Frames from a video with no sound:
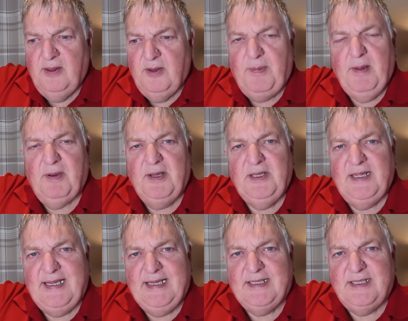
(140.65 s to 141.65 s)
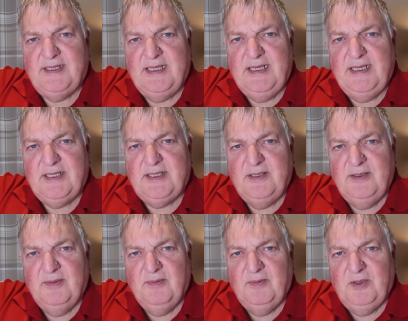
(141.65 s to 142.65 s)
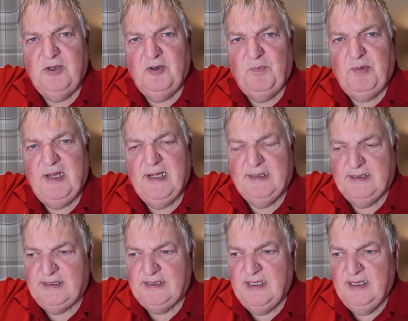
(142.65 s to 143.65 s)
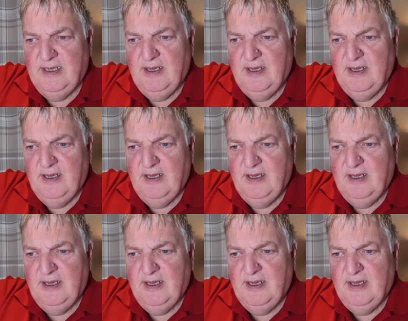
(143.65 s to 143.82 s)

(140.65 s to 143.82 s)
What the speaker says: the people in the East, the Eastern Europeans